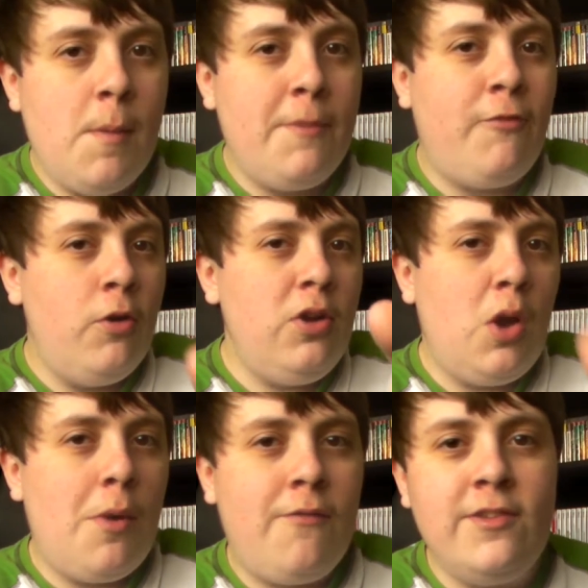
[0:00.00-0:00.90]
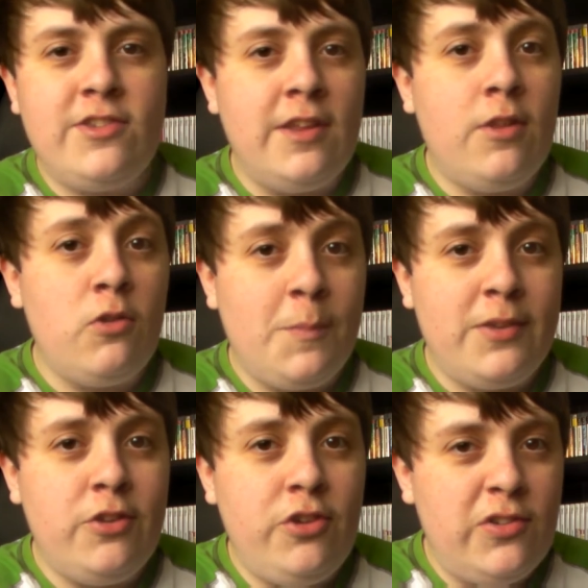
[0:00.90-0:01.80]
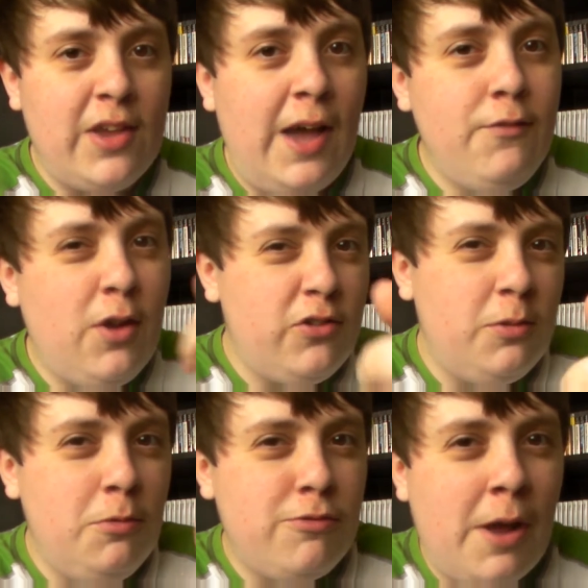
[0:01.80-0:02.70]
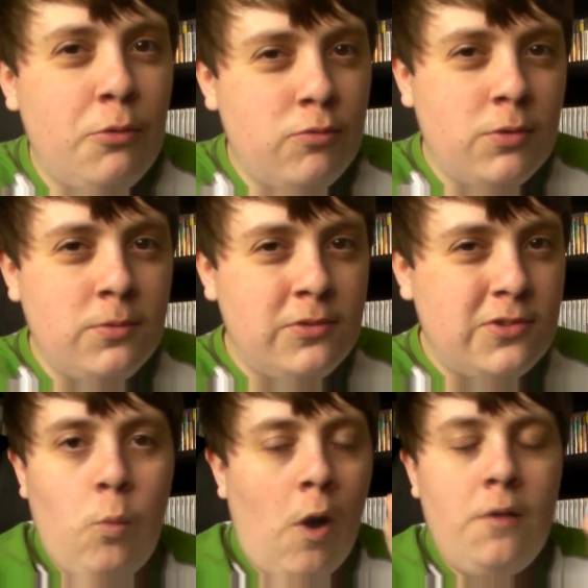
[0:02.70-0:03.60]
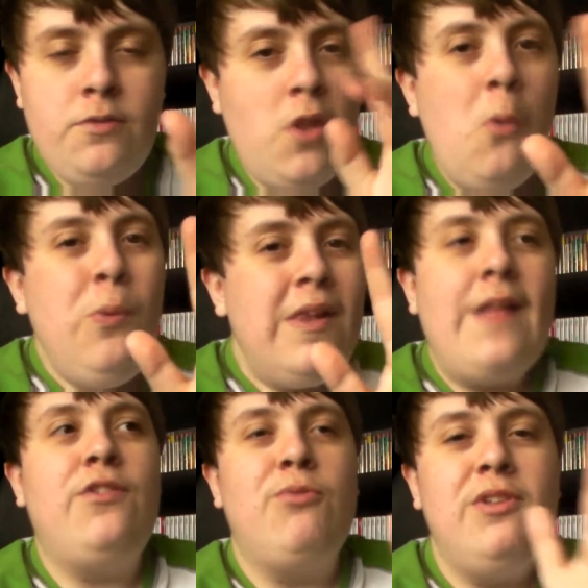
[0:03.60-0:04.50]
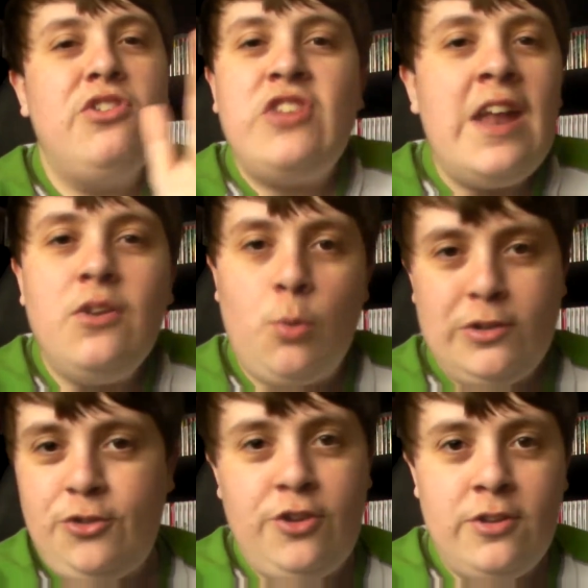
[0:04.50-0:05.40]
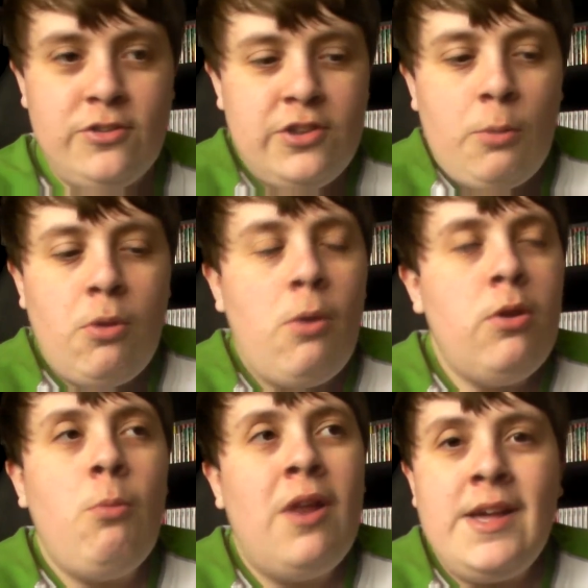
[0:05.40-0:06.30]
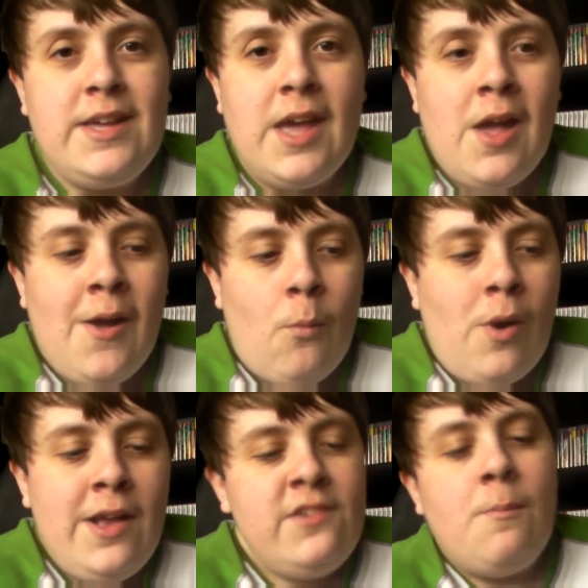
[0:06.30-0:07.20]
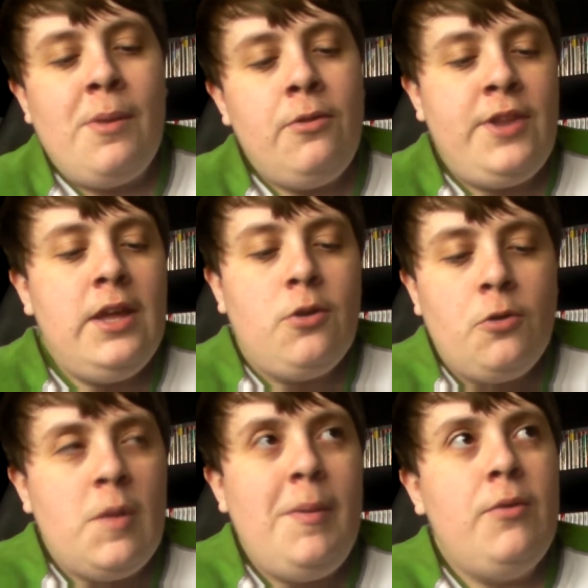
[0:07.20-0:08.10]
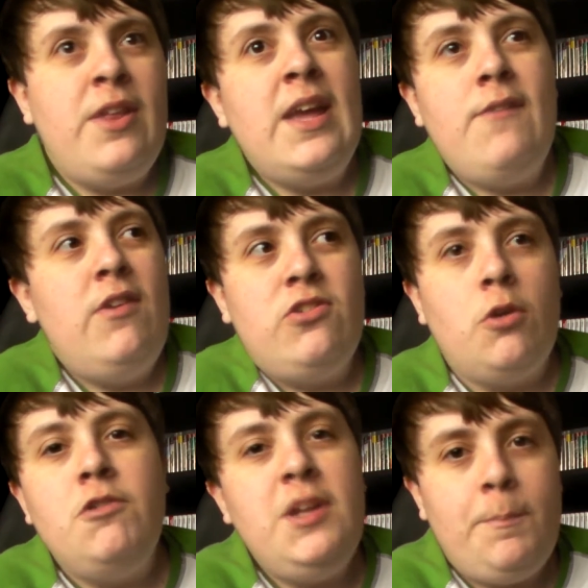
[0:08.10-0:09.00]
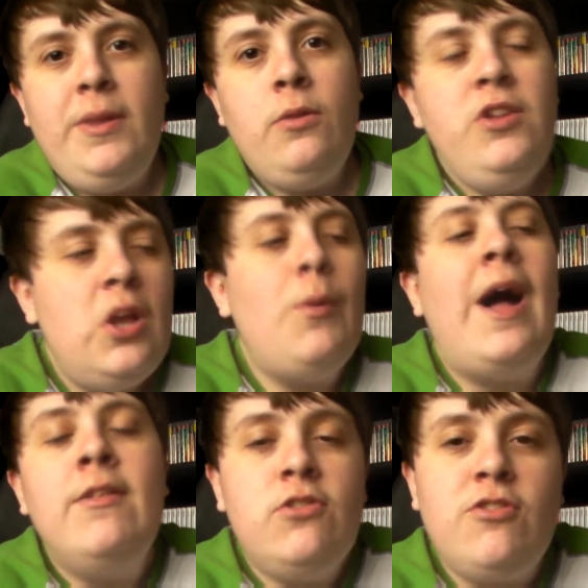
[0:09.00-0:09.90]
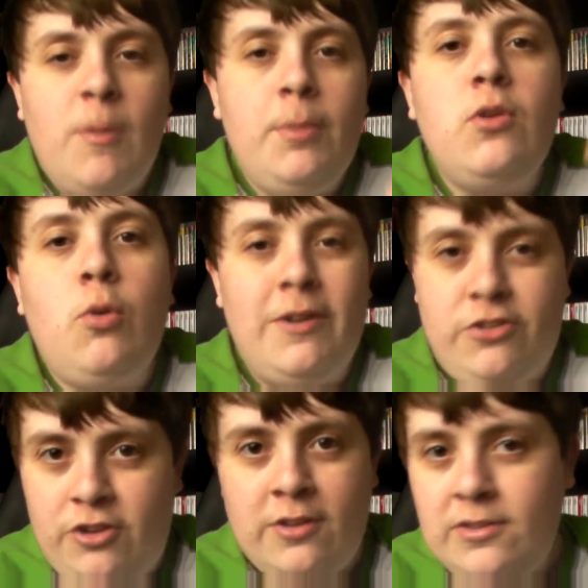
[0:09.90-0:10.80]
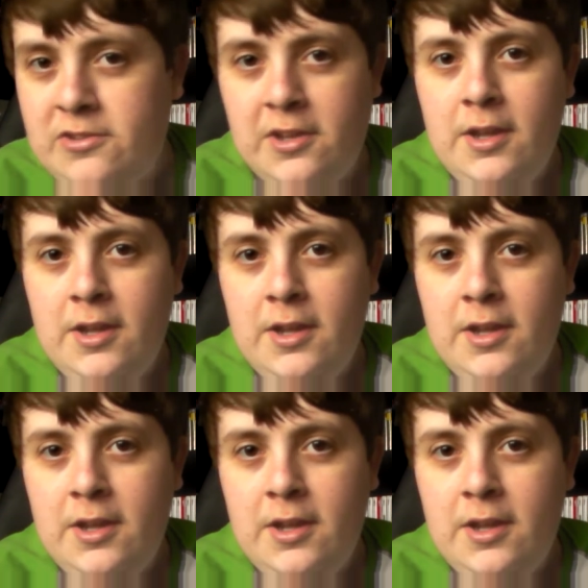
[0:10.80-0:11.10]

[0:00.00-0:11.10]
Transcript: But before you go off and send those messages, I've got some graphics ground rules. One, no lateral zen questions. No, no, no, like, why is a building called a building if it's already built? You know, answerable questions.